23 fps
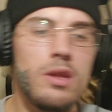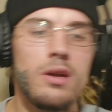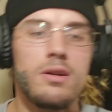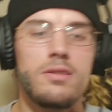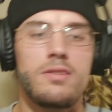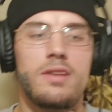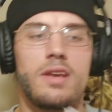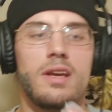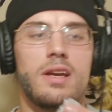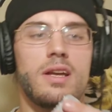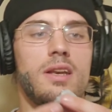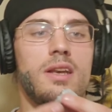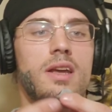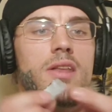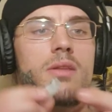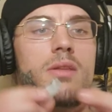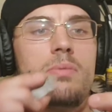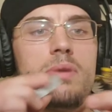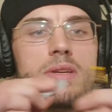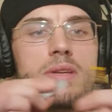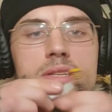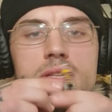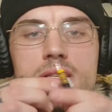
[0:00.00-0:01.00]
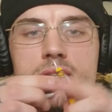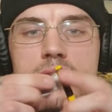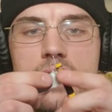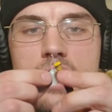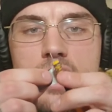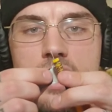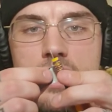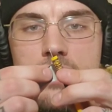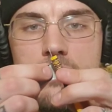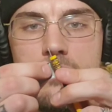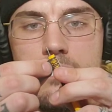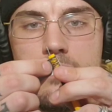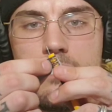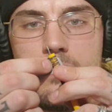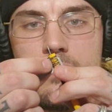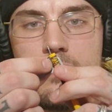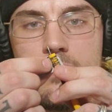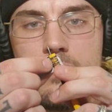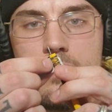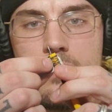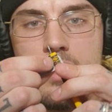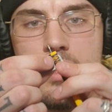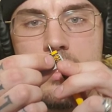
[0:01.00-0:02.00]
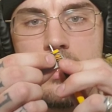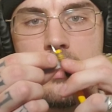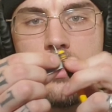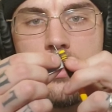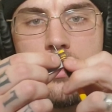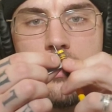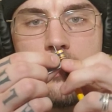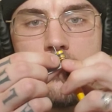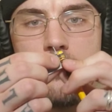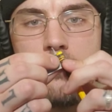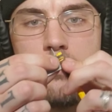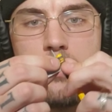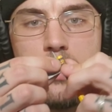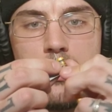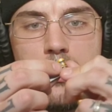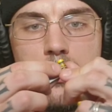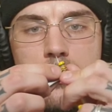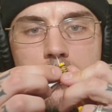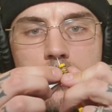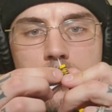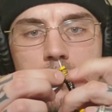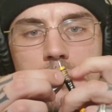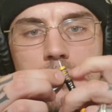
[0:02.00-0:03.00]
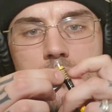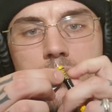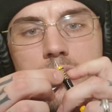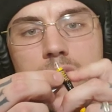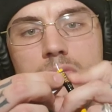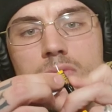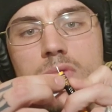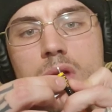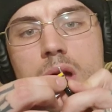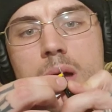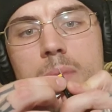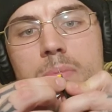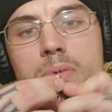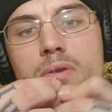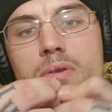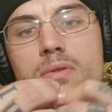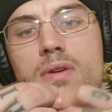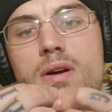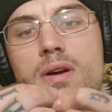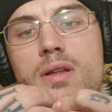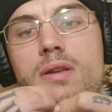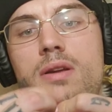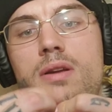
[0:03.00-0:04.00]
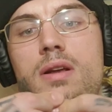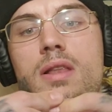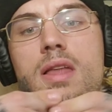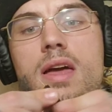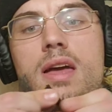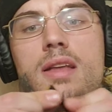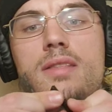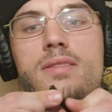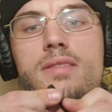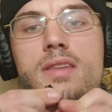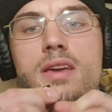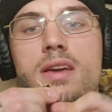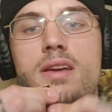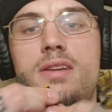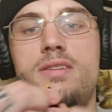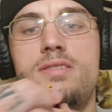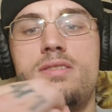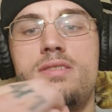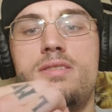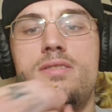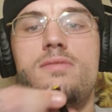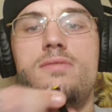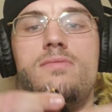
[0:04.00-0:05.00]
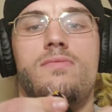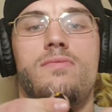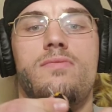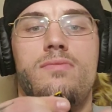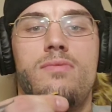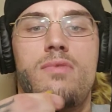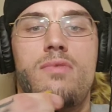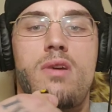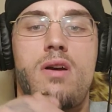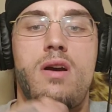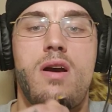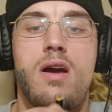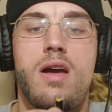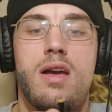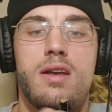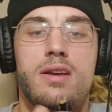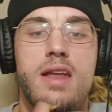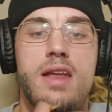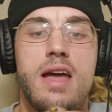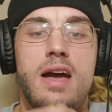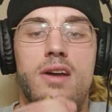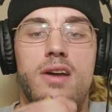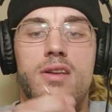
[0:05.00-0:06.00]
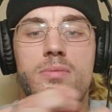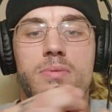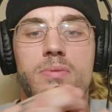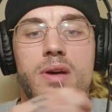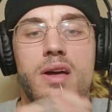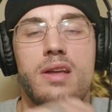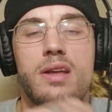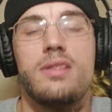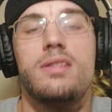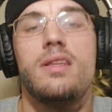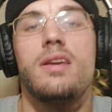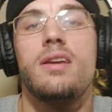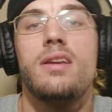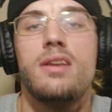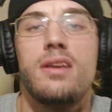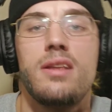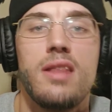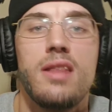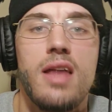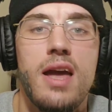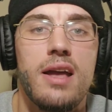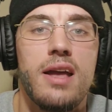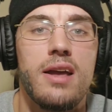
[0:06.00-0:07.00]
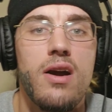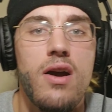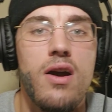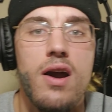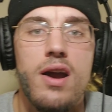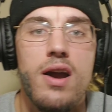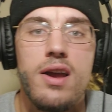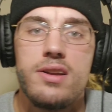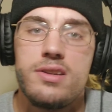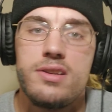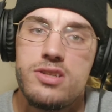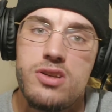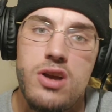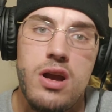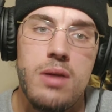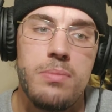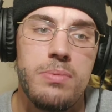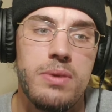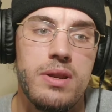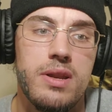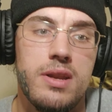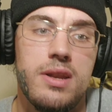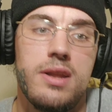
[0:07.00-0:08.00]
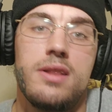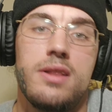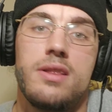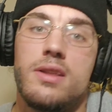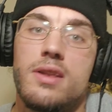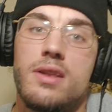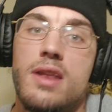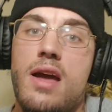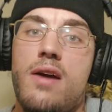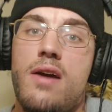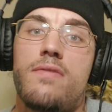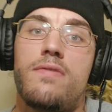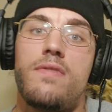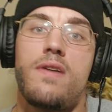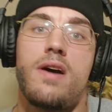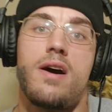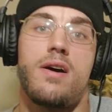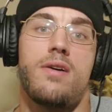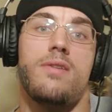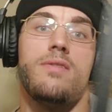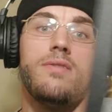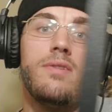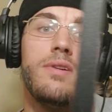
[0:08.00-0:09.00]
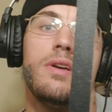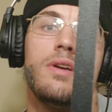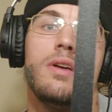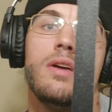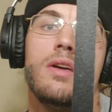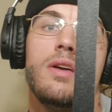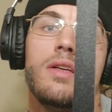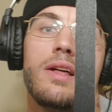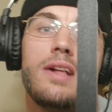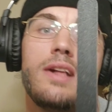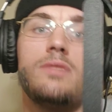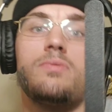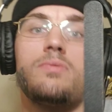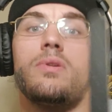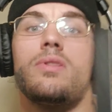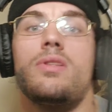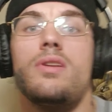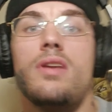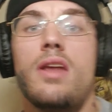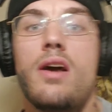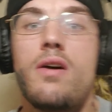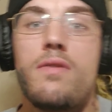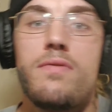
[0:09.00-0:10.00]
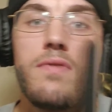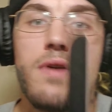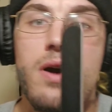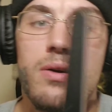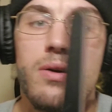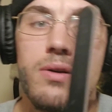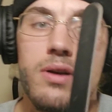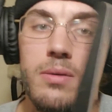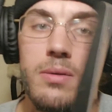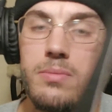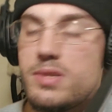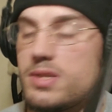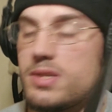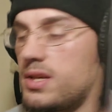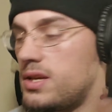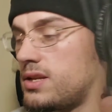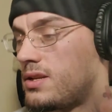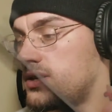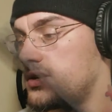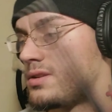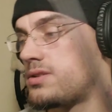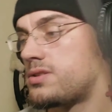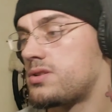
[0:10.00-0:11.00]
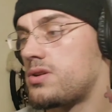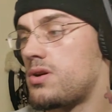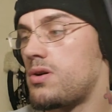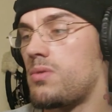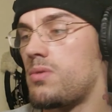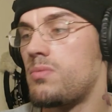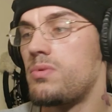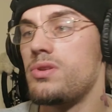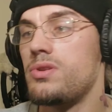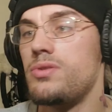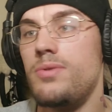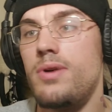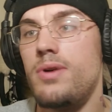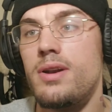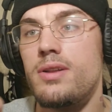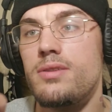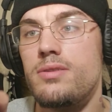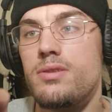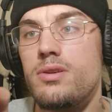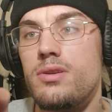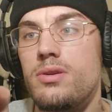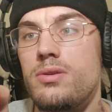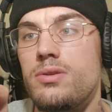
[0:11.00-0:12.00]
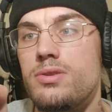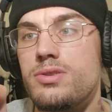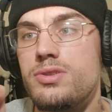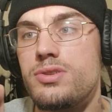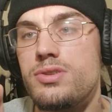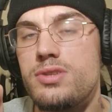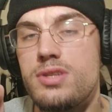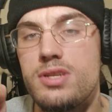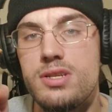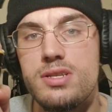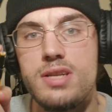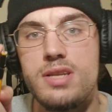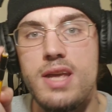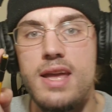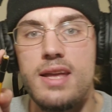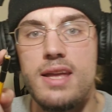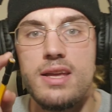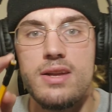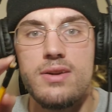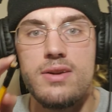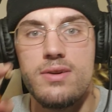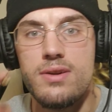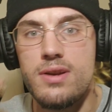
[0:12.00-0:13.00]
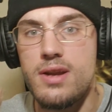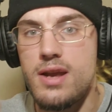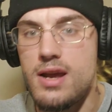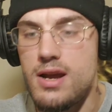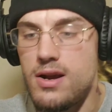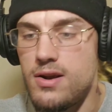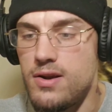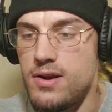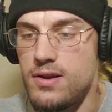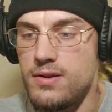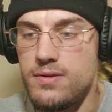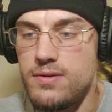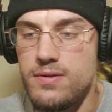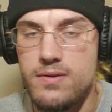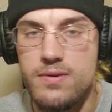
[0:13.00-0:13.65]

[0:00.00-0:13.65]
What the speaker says: Take another piece of tape, boom, wrap it around there like this. All right, now you're probably thinking like, all right, sharpening it, the nail file. That's where the nail file comes in. So what you want to do is you just take it on there and